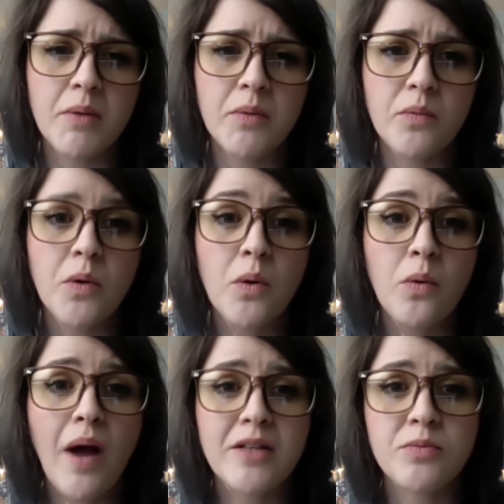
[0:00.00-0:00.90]
And
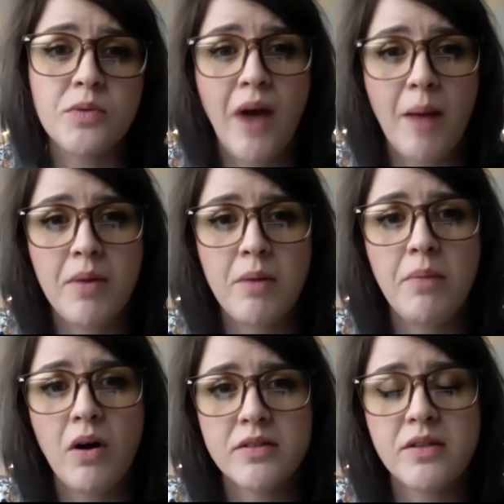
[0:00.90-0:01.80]
as we wrap up
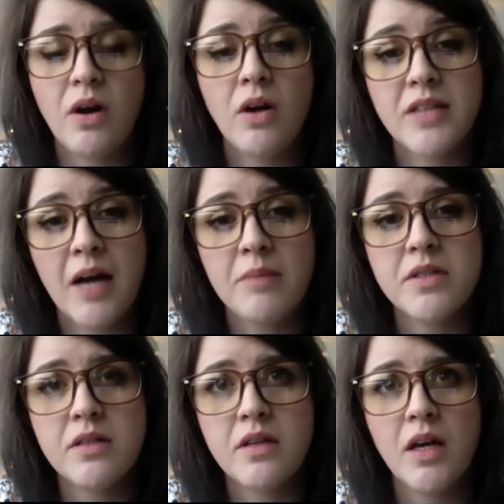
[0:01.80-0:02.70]
our time
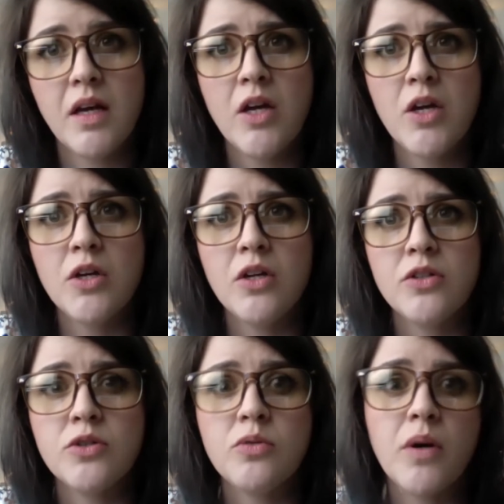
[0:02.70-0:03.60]
today,
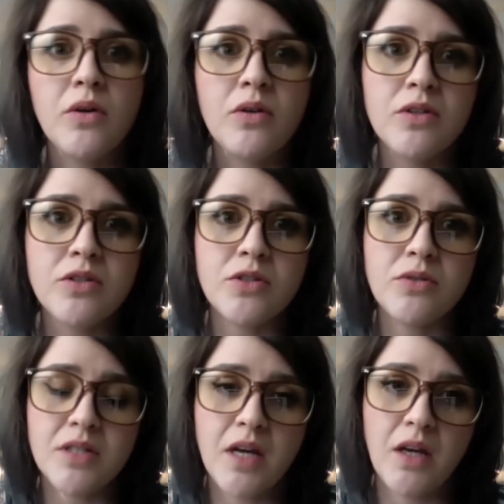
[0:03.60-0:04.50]
do what you need to do
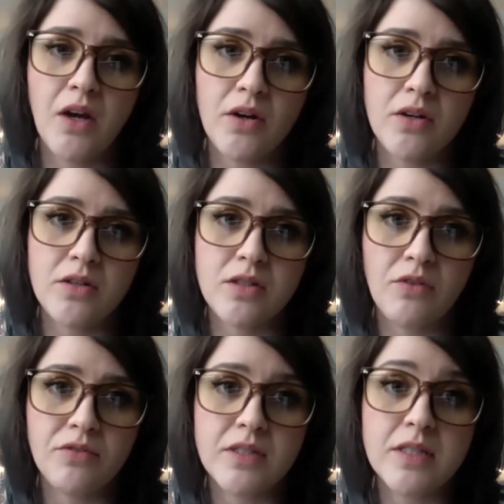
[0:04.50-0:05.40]
to take care of
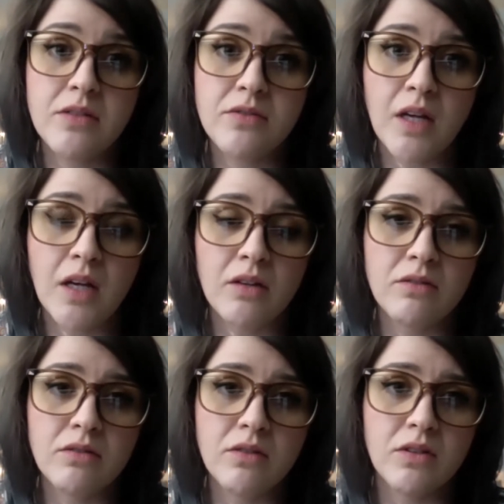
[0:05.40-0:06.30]
yourself this
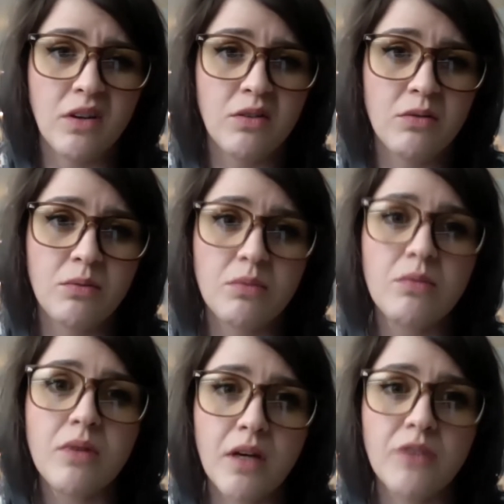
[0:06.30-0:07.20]
evening.
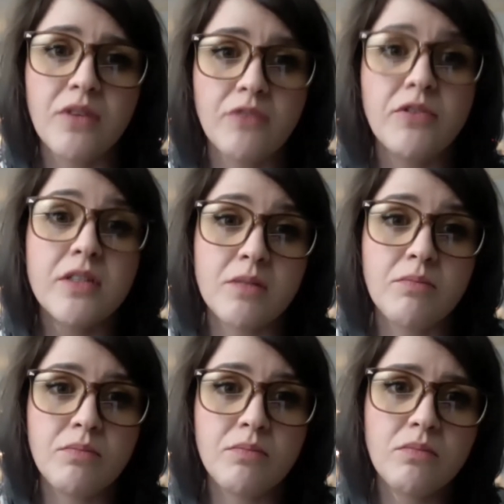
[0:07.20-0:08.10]
If it did
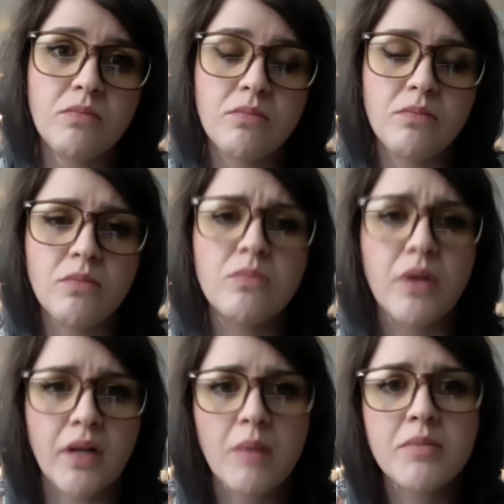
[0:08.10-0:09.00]

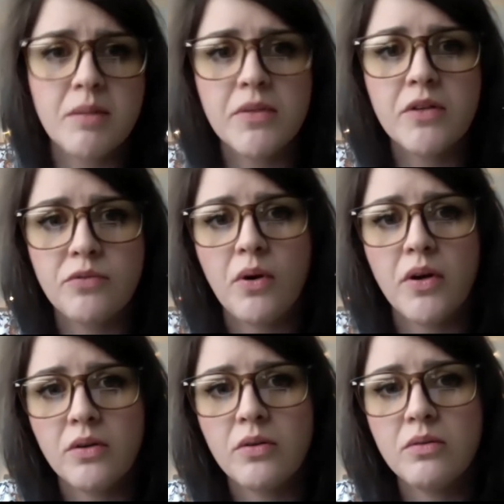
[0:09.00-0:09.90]
bring up something for
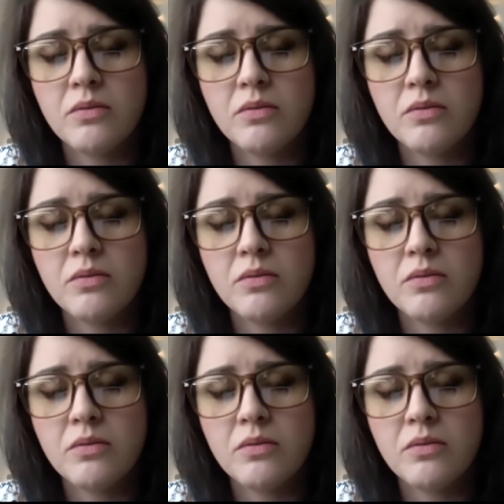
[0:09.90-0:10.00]
you.